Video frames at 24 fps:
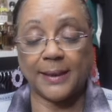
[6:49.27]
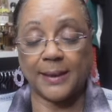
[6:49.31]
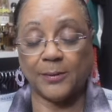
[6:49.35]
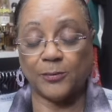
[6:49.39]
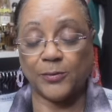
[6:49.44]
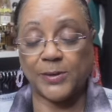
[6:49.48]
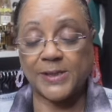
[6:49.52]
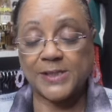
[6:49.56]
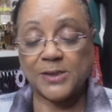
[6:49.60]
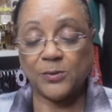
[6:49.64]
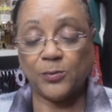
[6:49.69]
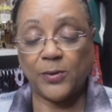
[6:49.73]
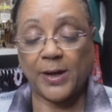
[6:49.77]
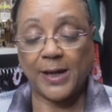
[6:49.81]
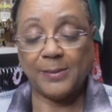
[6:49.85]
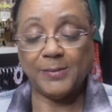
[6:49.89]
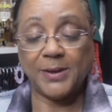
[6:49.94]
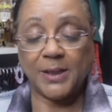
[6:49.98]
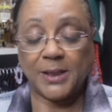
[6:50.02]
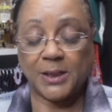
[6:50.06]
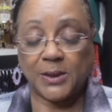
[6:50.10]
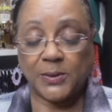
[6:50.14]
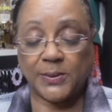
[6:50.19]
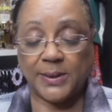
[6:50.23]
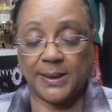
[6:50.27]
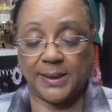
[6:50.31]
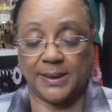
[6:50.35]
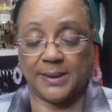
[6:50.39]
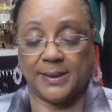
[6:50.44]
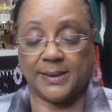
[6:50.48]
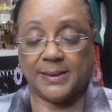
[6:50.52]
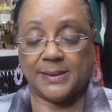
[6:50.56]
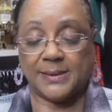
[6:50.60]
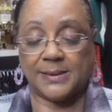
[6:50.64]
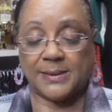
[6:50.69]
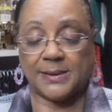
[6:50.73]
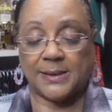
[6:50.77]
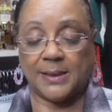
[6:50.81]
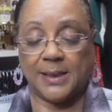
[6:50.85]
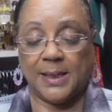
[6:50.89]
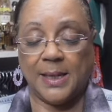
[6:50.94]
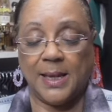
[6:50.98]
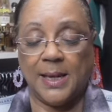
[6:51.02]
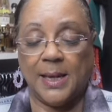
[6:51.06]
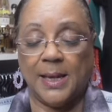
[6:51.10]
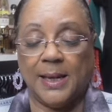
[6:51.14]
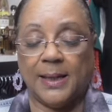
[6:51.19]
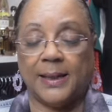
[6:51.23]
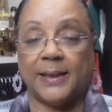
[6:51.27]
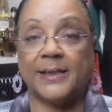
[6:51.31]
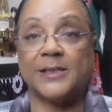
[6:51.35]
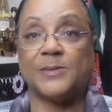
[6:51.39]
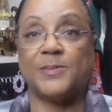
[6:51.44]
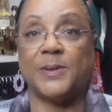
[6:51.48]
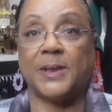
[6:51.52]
The reason why I'm including this is